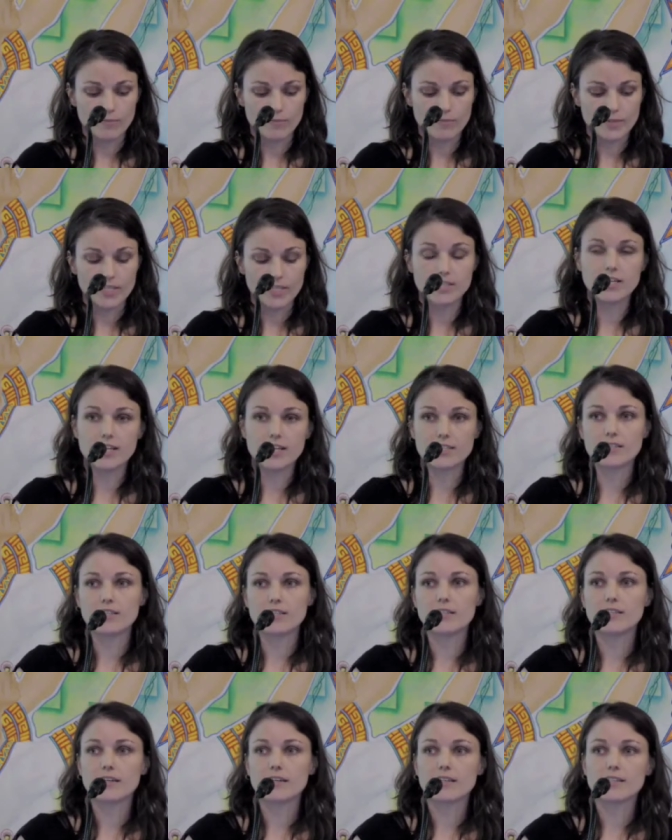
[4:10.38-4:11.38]

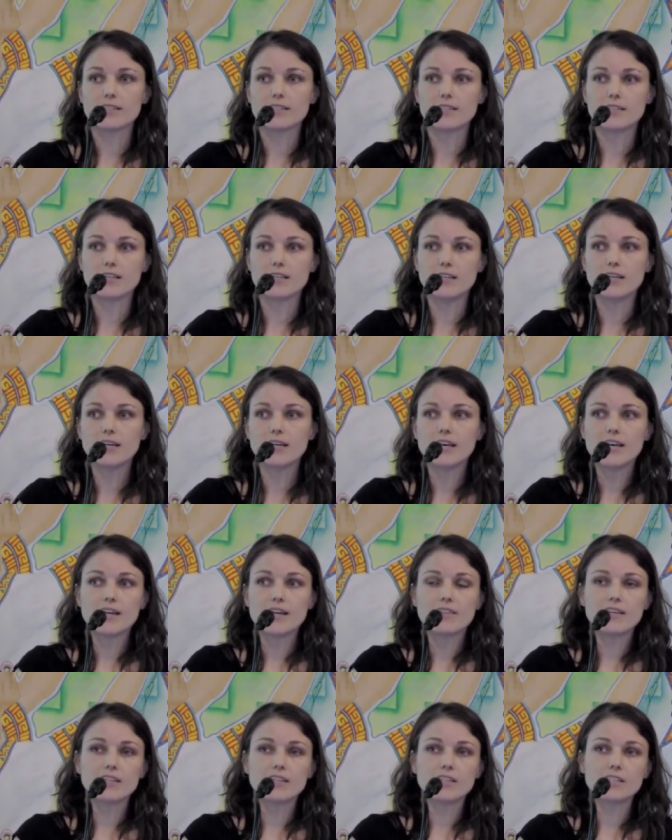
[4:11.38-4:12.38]
ingested toxicity.
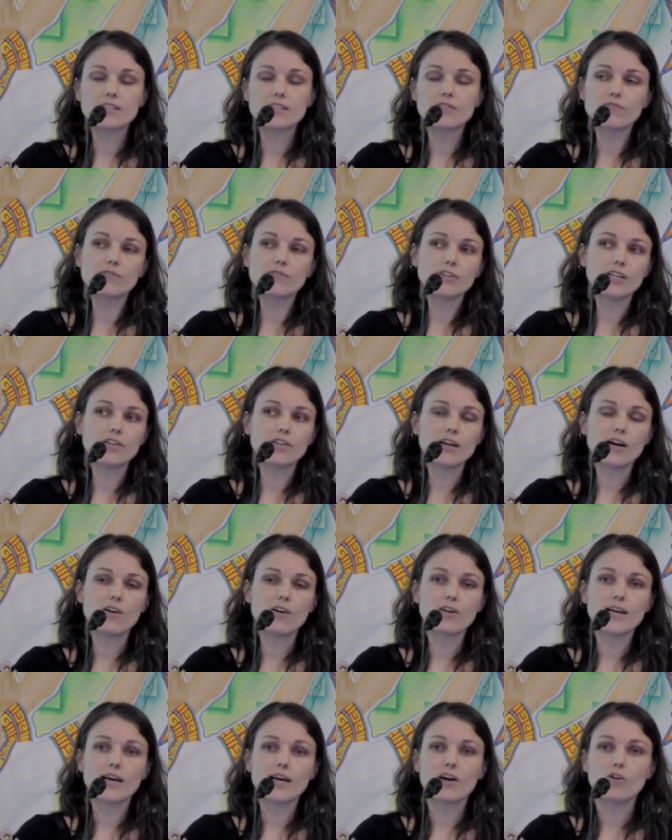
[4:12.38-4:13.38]
They just figure
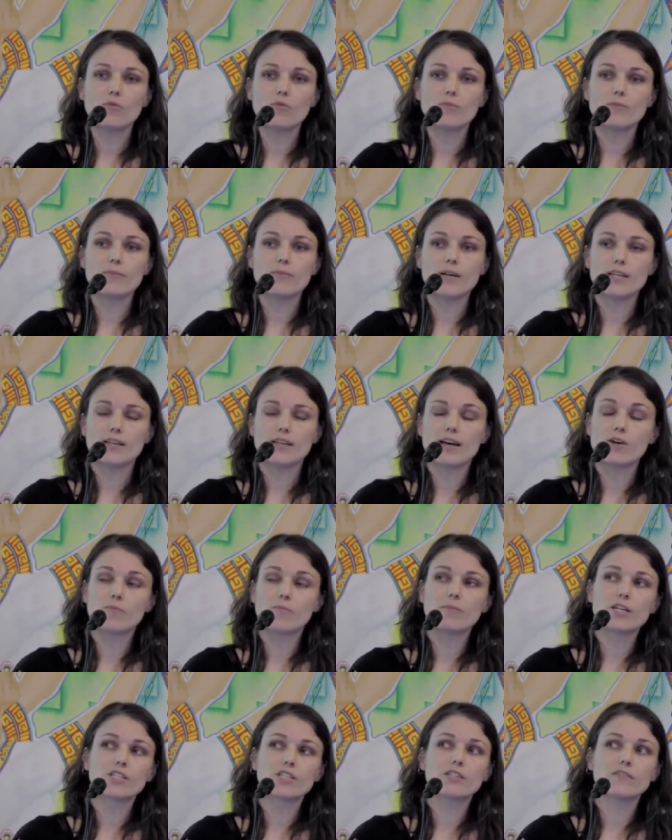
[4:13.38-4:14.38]
out how
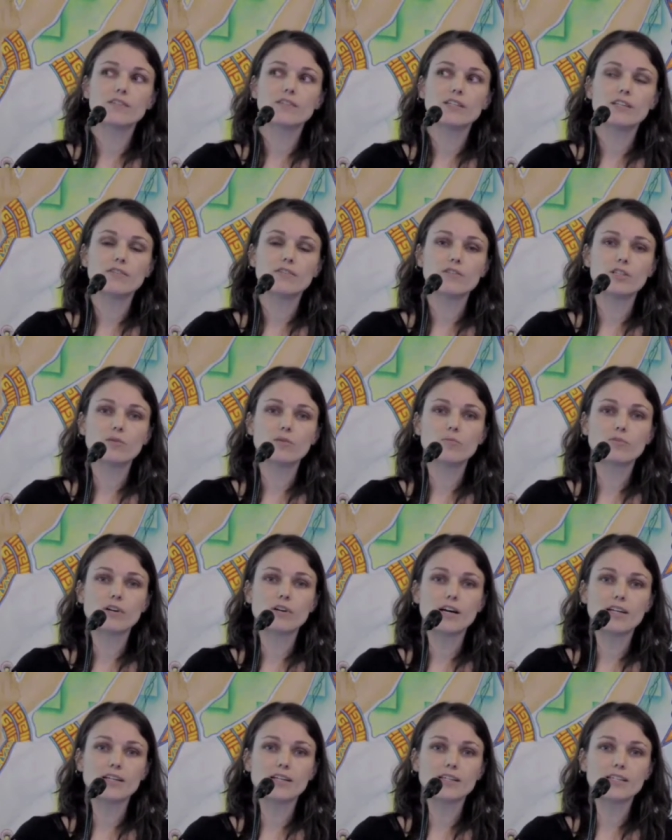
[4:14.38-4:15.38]
much of a given
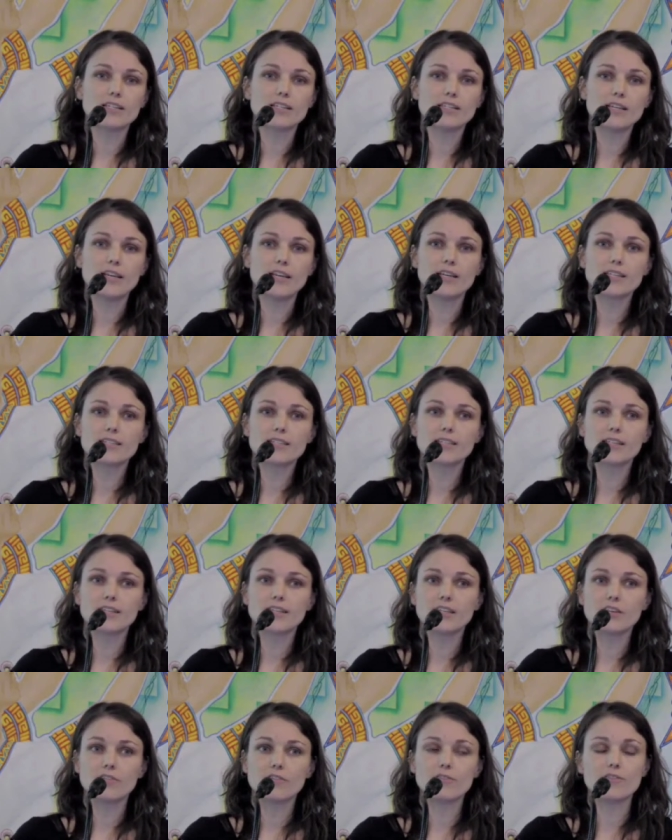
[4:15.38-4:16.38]
product it takes to
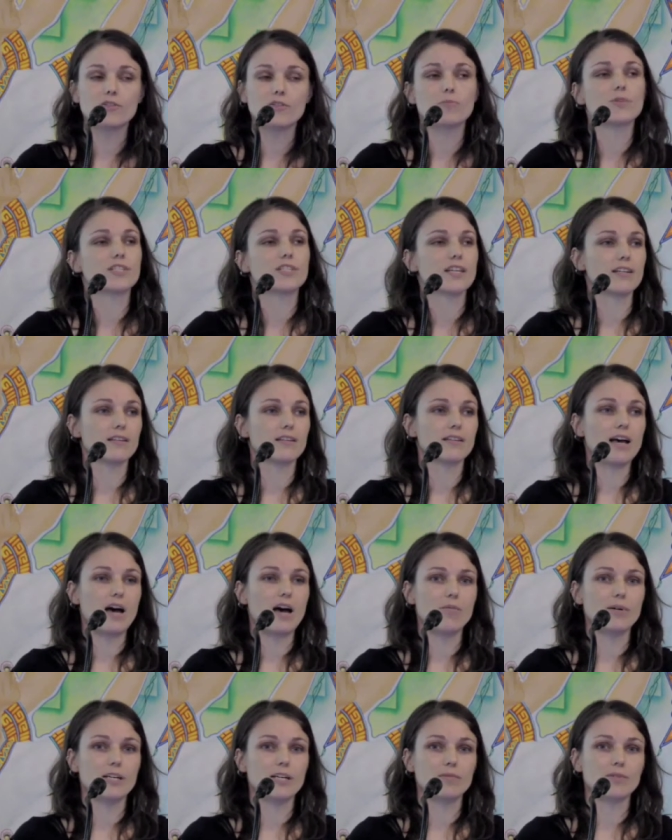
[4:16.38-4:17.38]
kill 50% of the
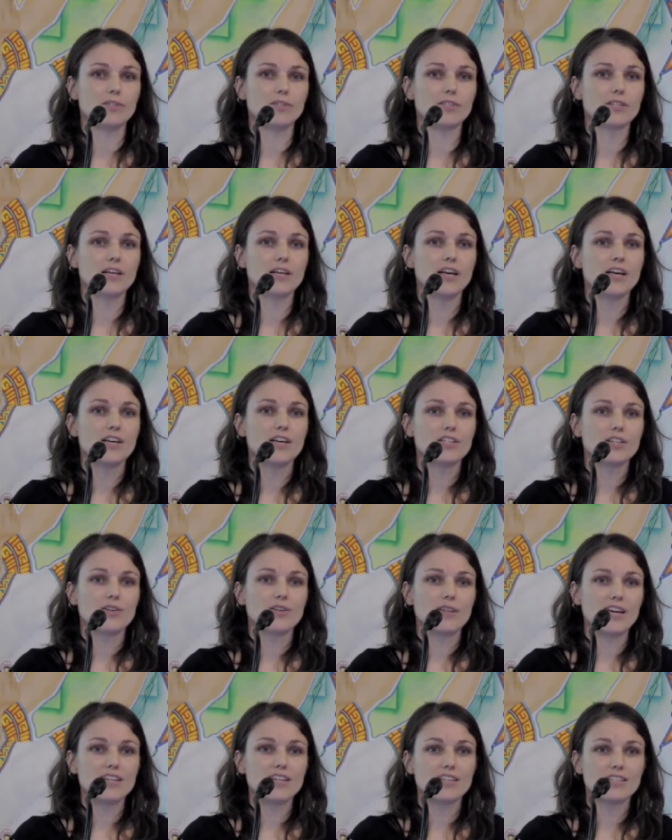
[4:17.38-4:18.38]
lab animals. So
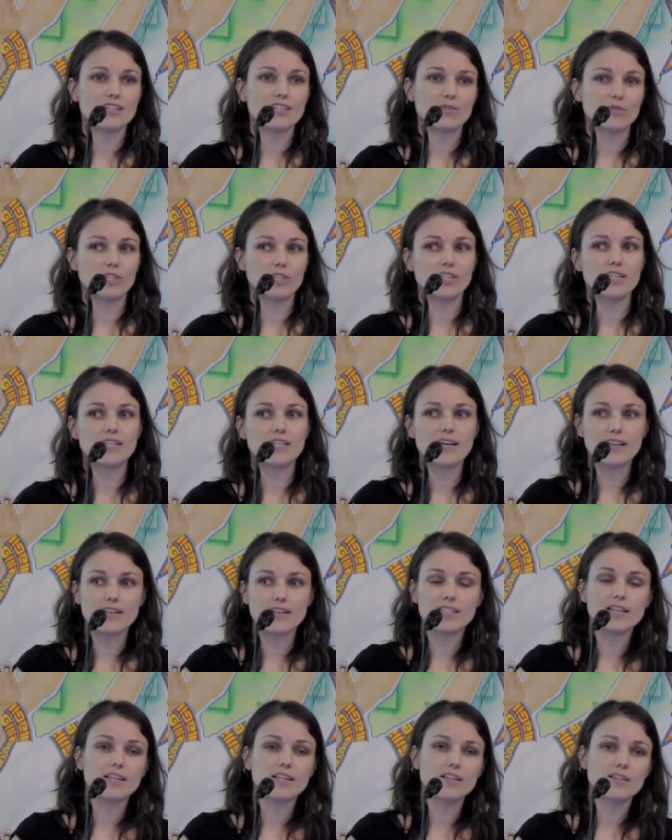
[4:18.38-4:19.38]
that doesn't really tell
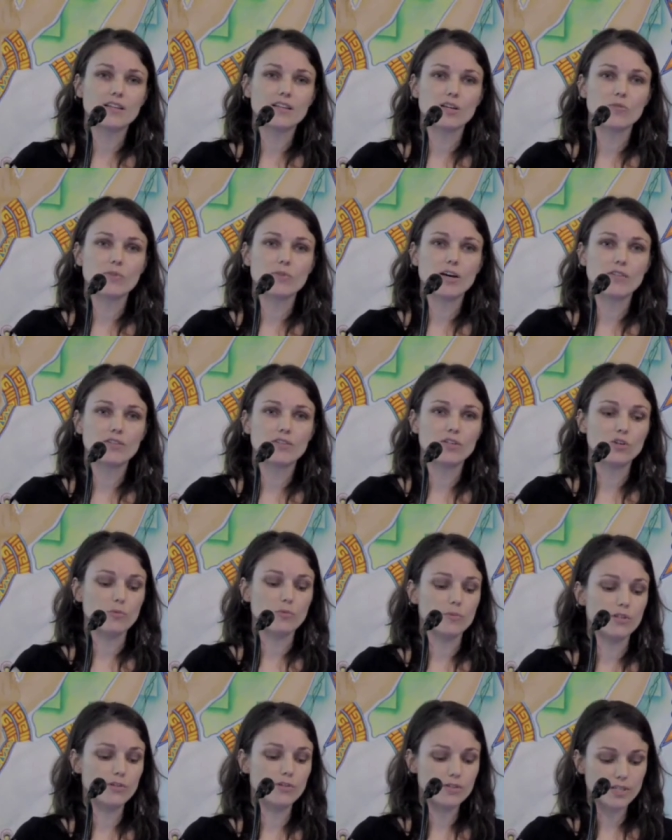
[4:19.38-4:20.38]
us anything about the
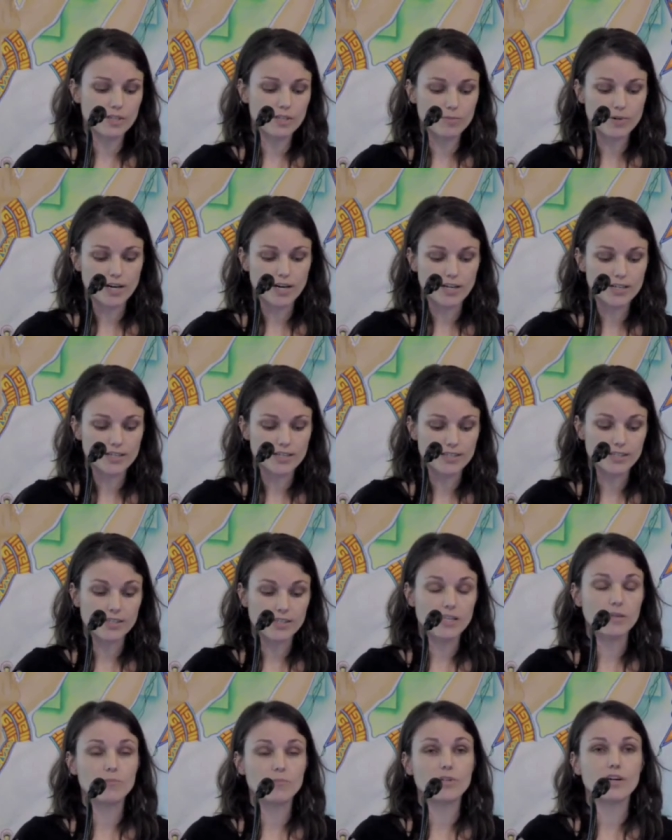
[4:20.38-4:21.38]
human using the product, doesn't
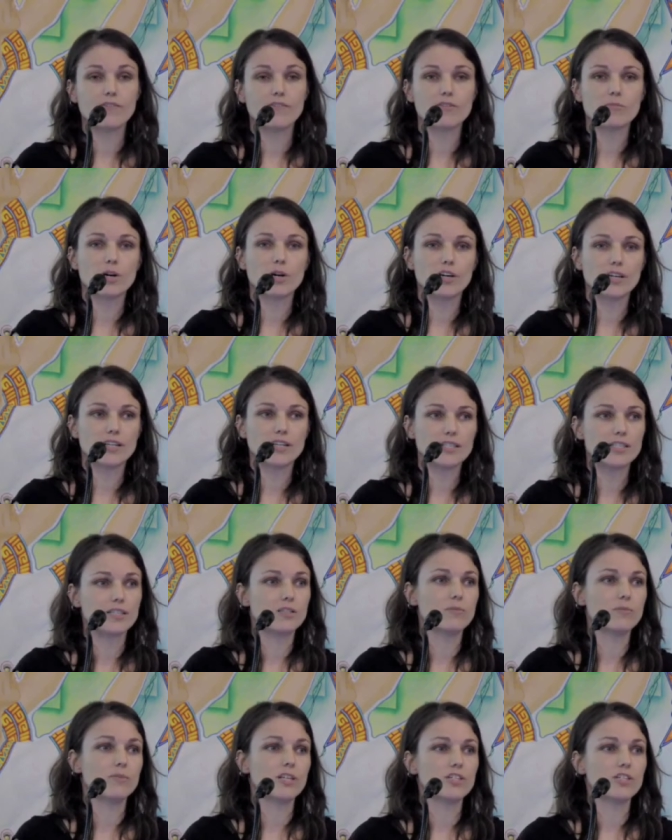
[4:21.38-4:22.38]
keep it off the market. It's
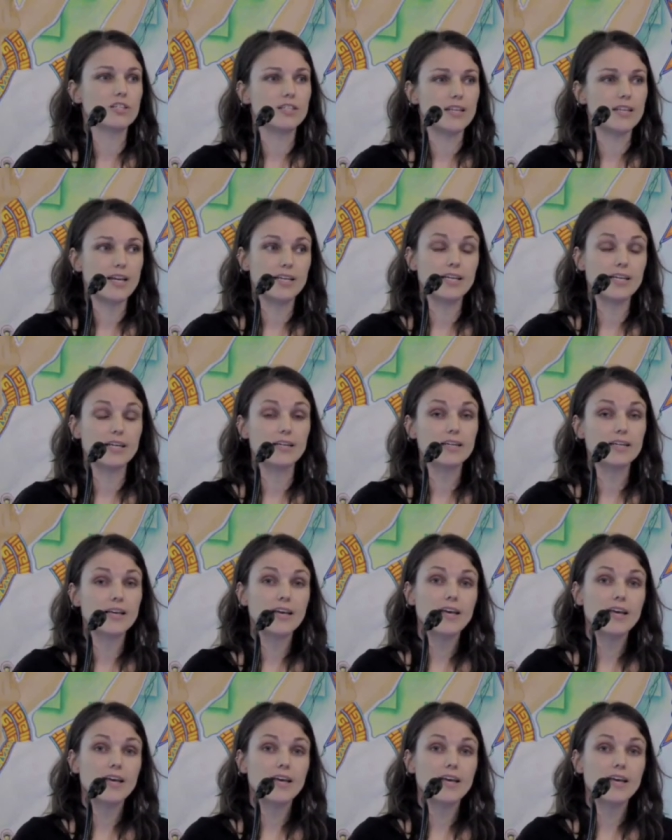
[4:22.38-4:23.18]
just a bunch of data,